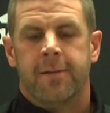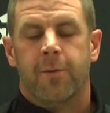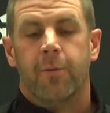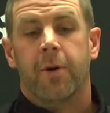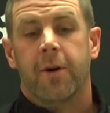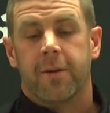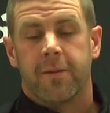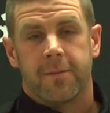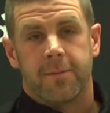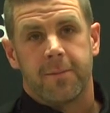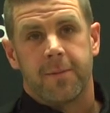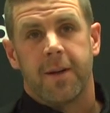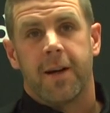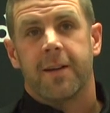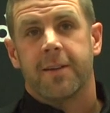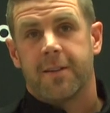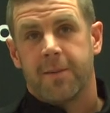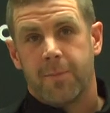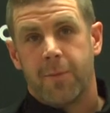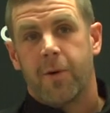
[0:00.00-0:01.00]
well,
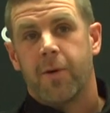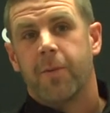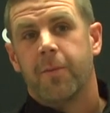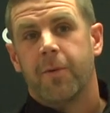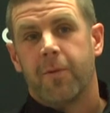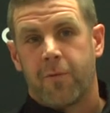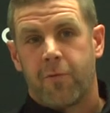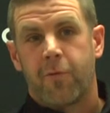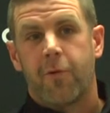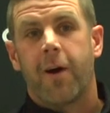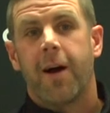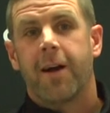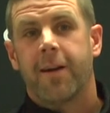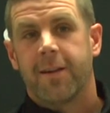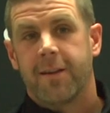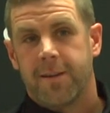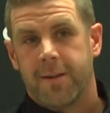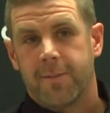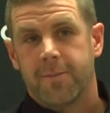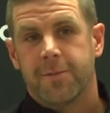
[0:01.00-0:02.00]
not tomorrow, but
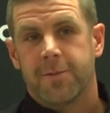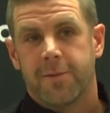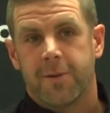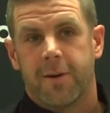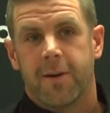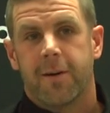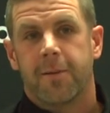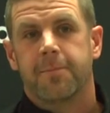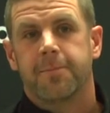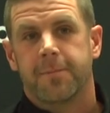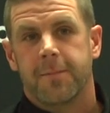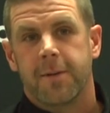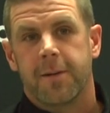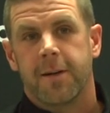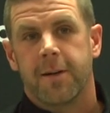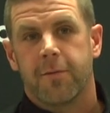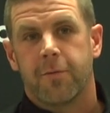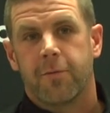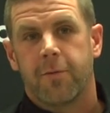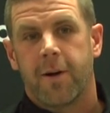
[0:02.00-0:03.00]
Friday, I'm sorry.
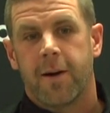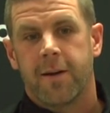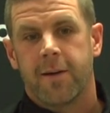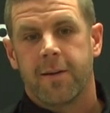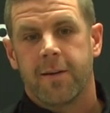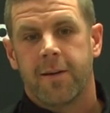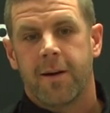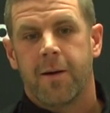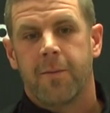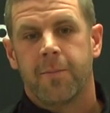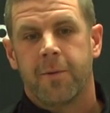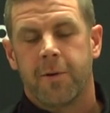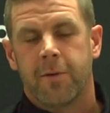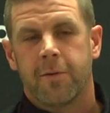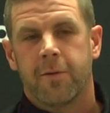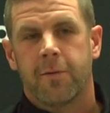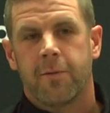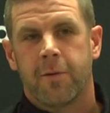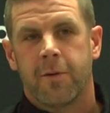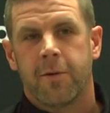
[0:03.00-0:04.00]
Yeah, Friday I'll be
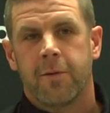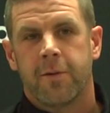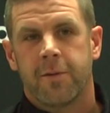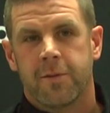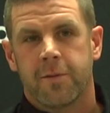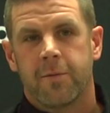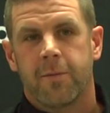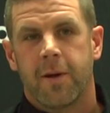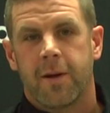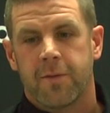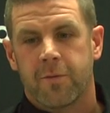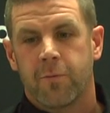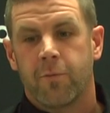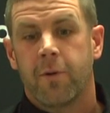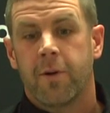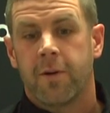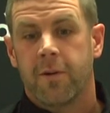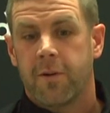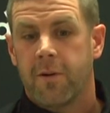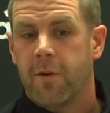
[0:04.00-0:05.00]
on the road as
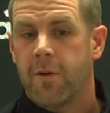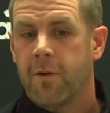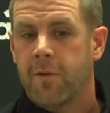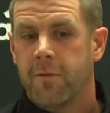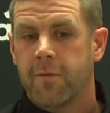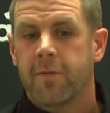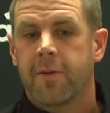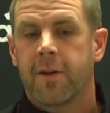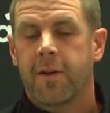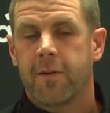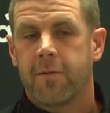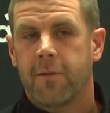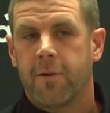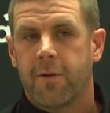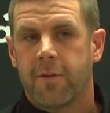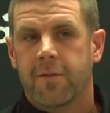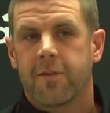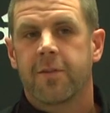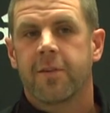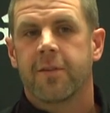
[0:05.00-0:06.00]
well. All 10 of
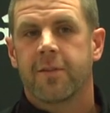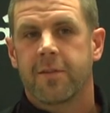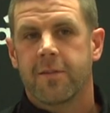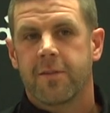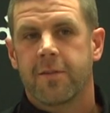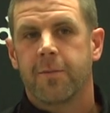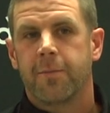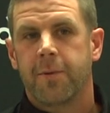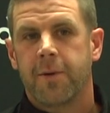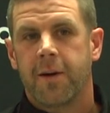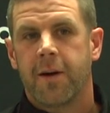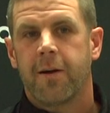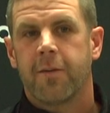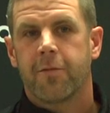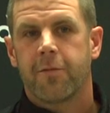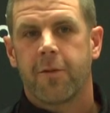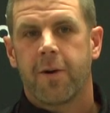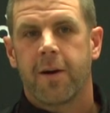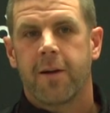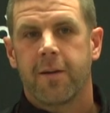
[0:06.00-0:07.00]
our assistants will be out
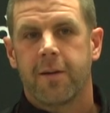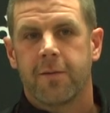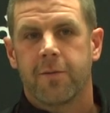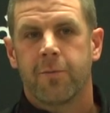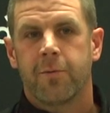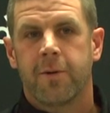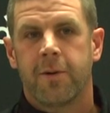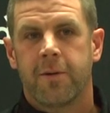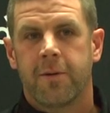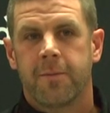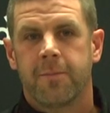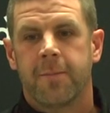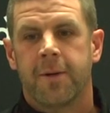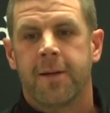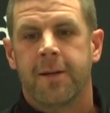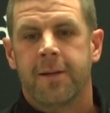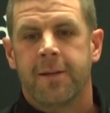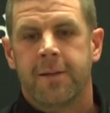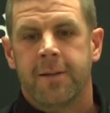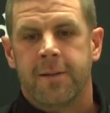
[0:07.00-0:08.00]
Friday as well.
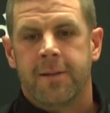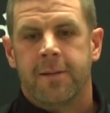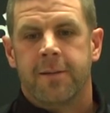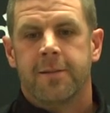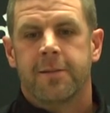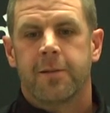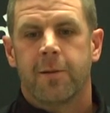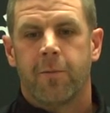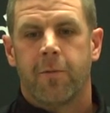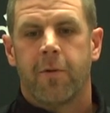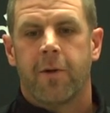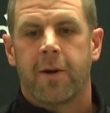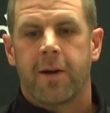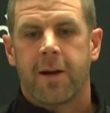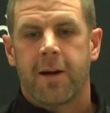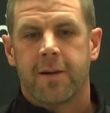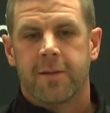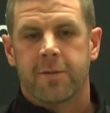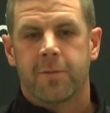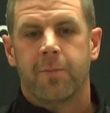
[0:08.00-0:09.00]
Some of our
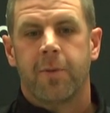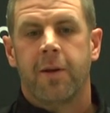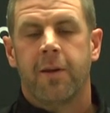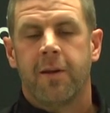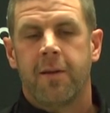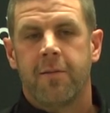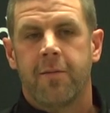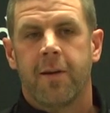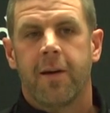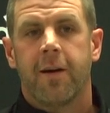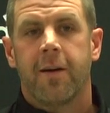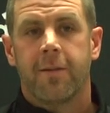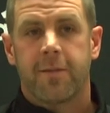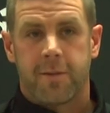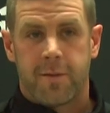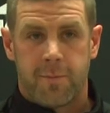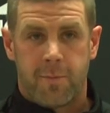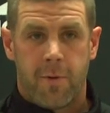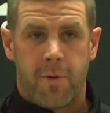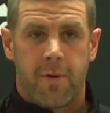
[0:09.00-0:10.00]
guys will be leaving
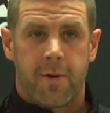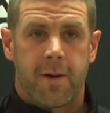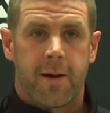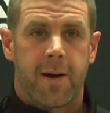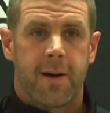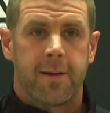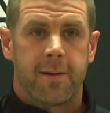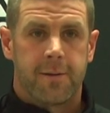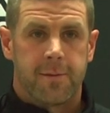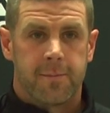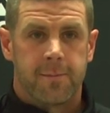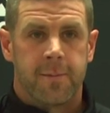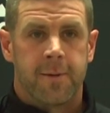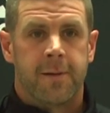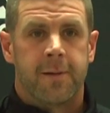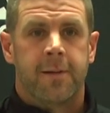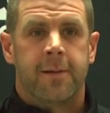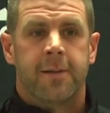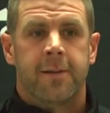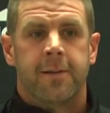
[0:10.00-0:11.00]
out tomorrow night.
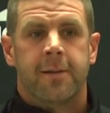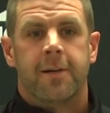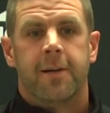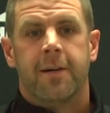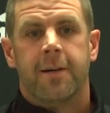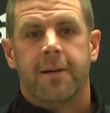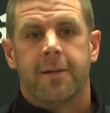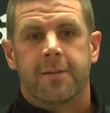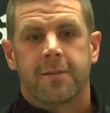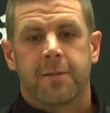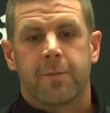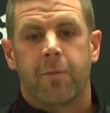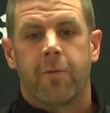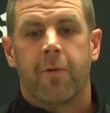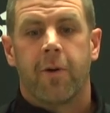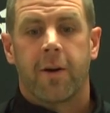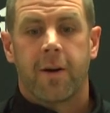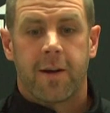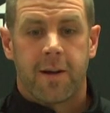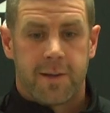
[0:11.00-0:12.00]
Some of
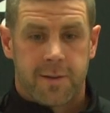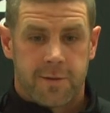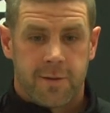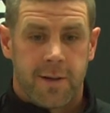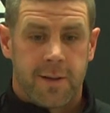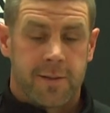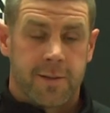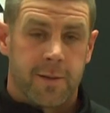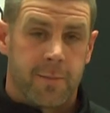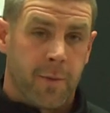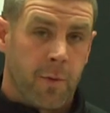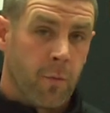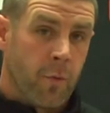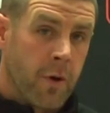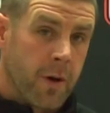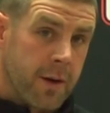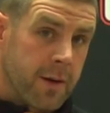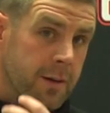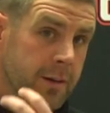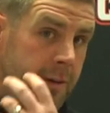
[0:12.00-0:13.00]
our guys will actually be
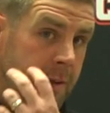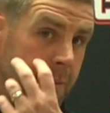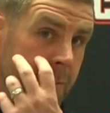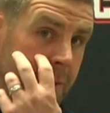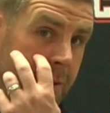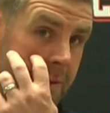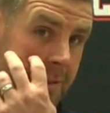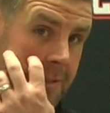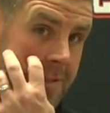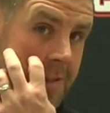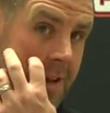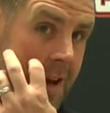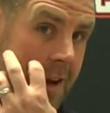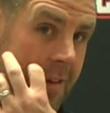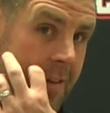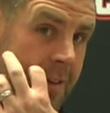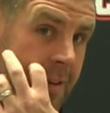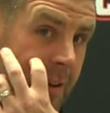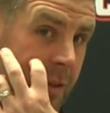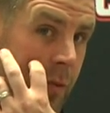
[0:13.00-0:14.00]
working a little bit on
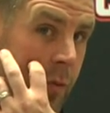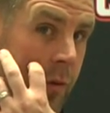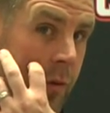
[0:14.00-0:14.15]
Saturday as